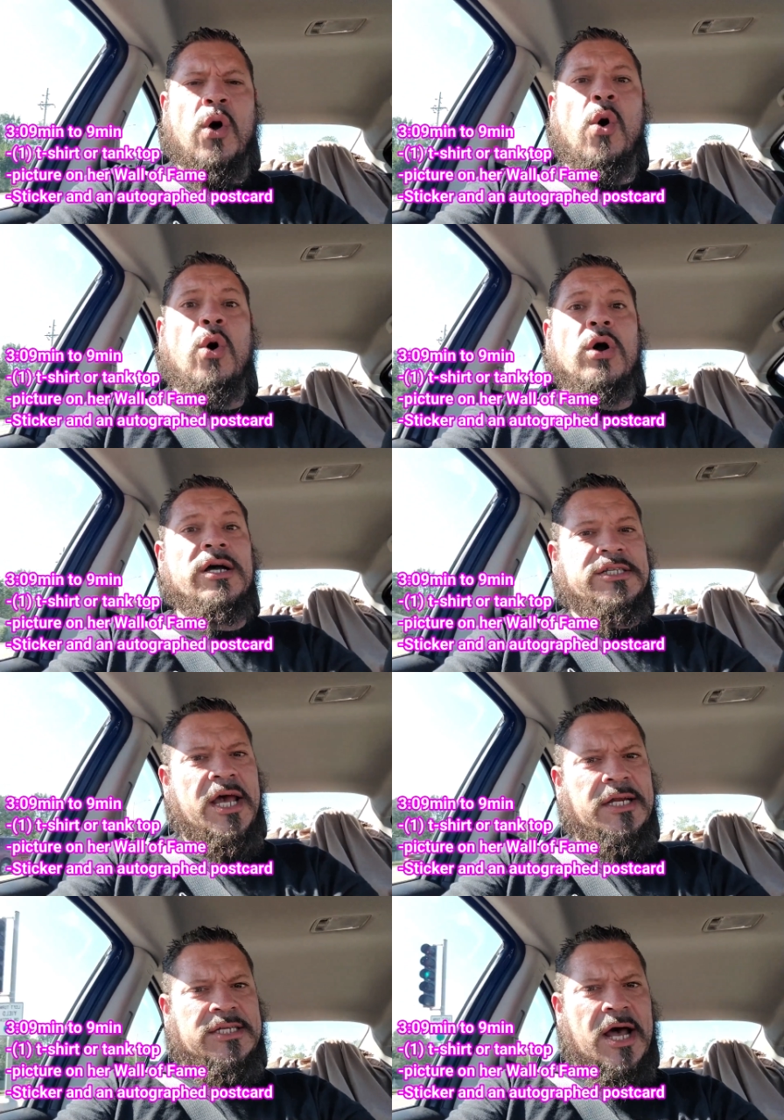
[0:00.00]
or a
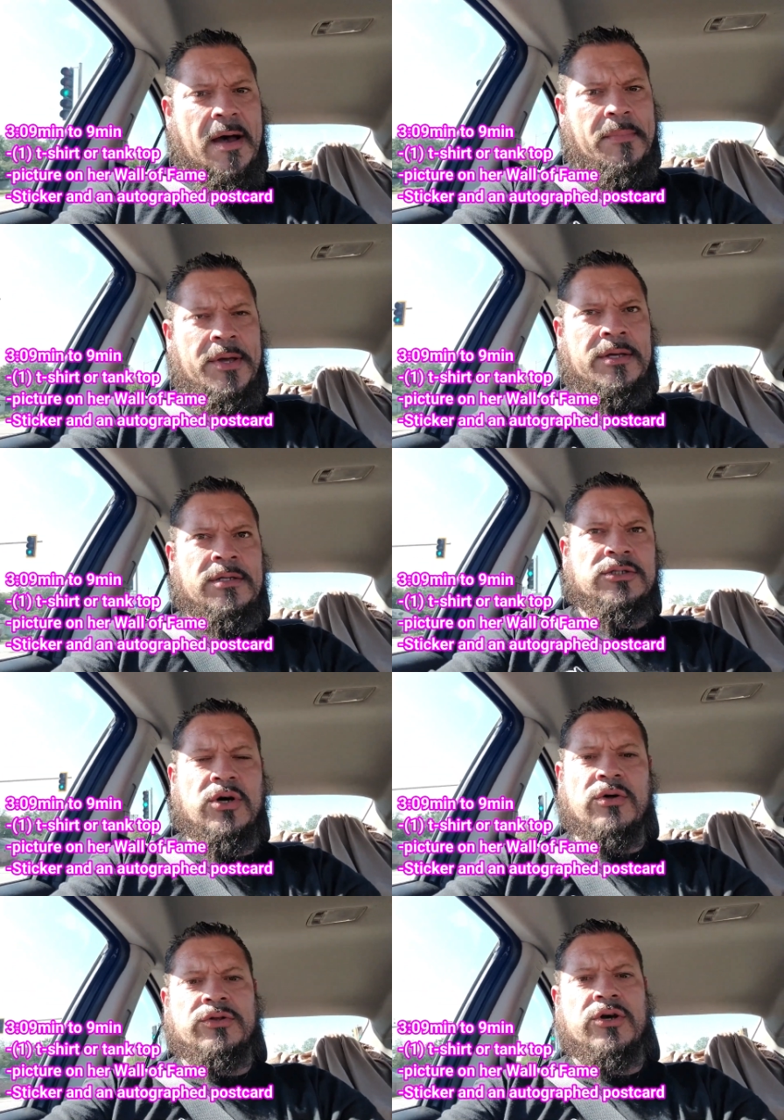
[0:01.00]
tank top
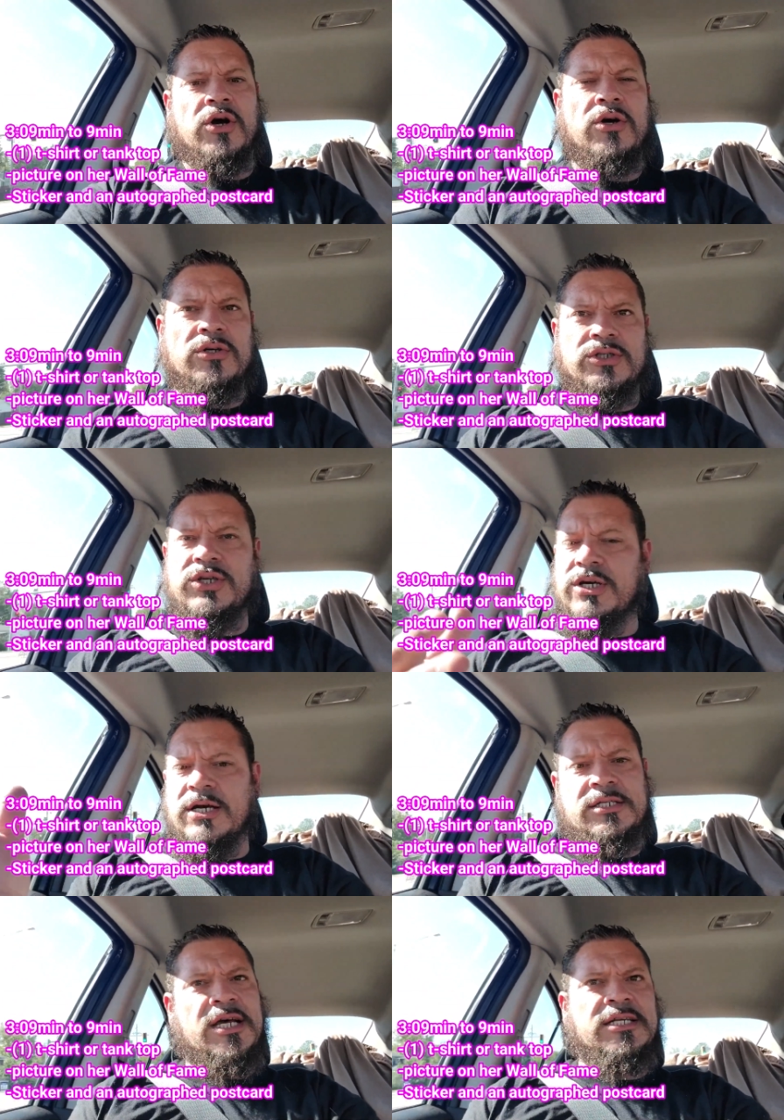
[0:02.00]
girls, you can
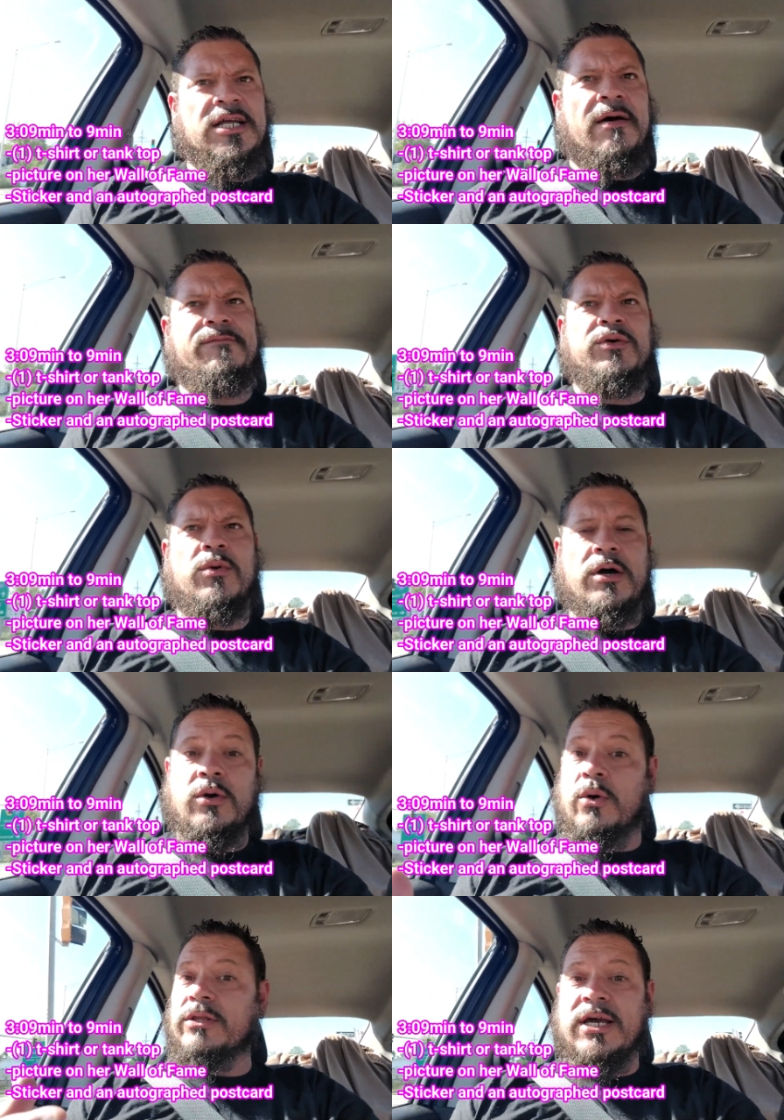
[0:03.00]
get a tank top if you want,
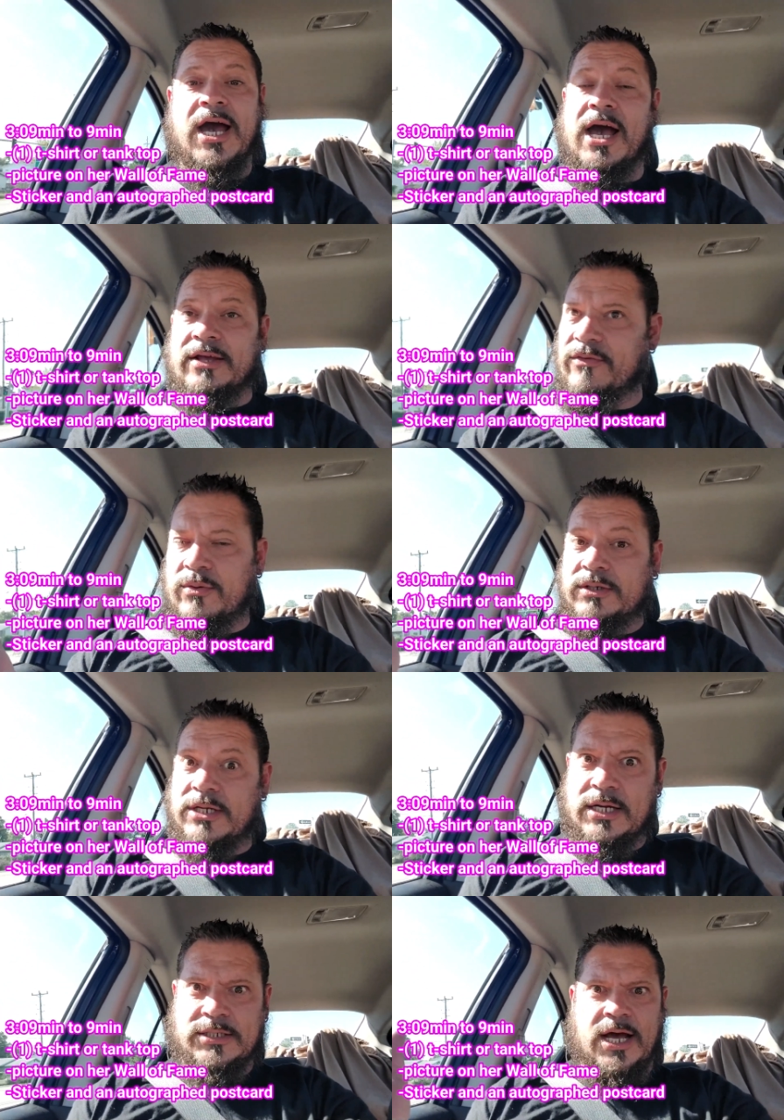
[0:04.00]
or the guys, if you want
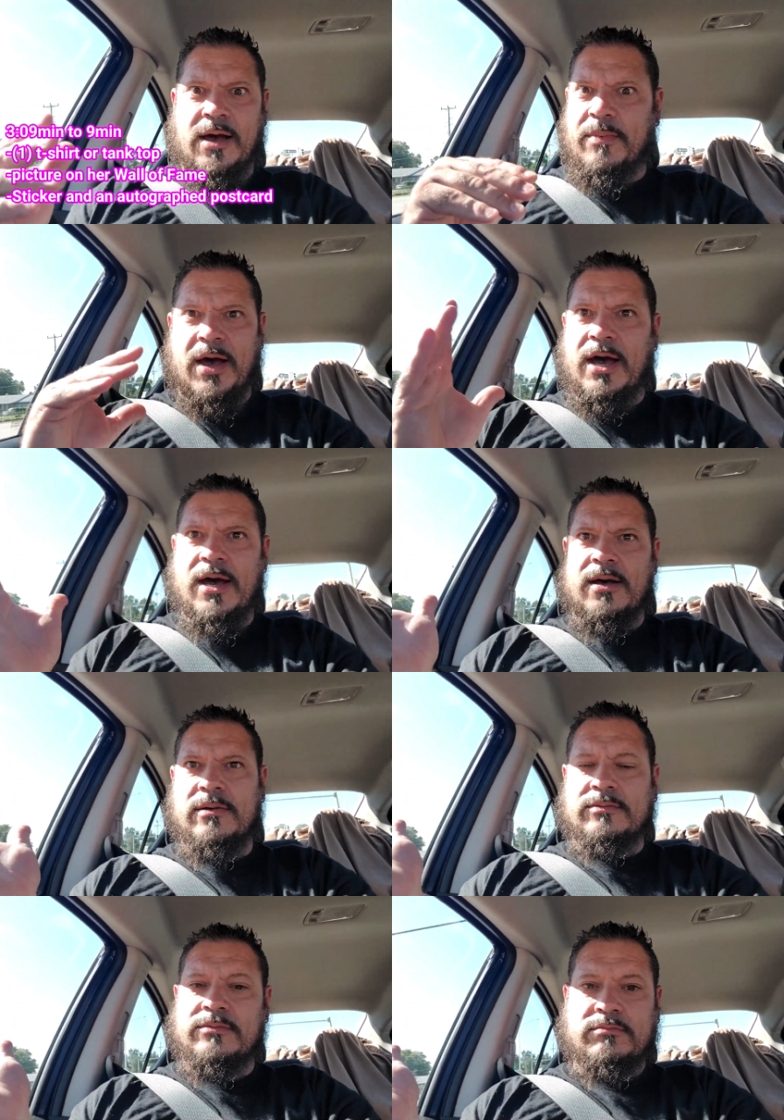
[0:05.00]
a tank top,
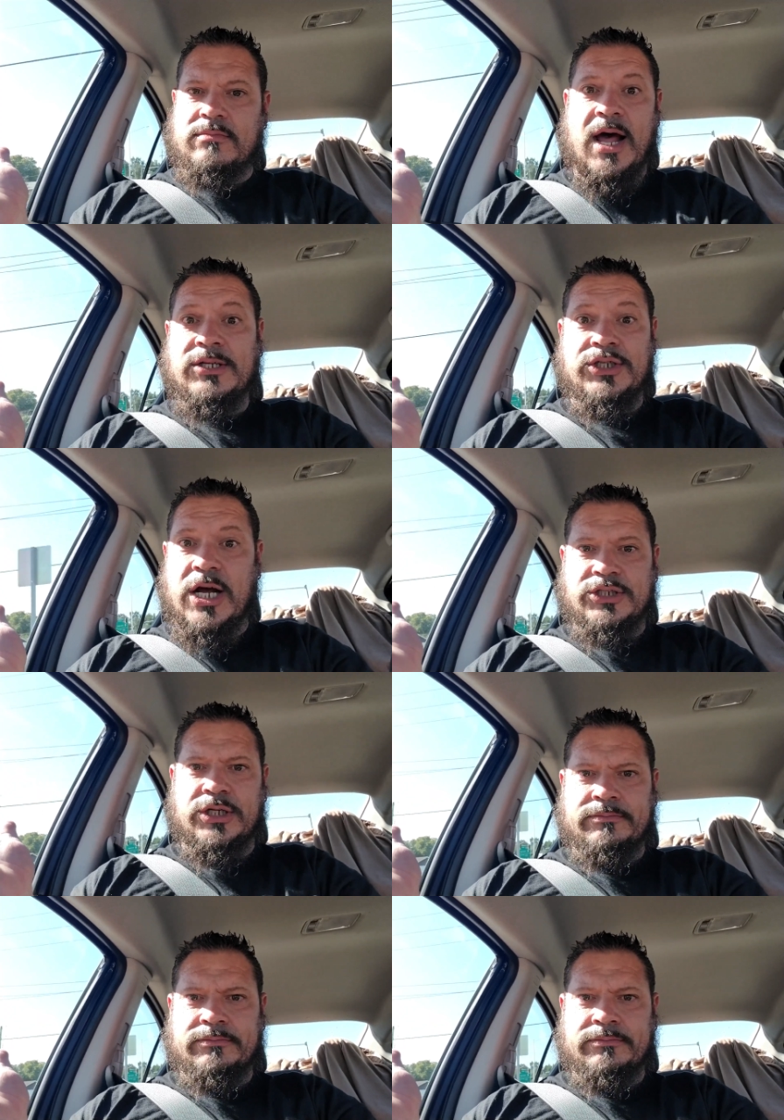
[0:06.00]
I'm not judging.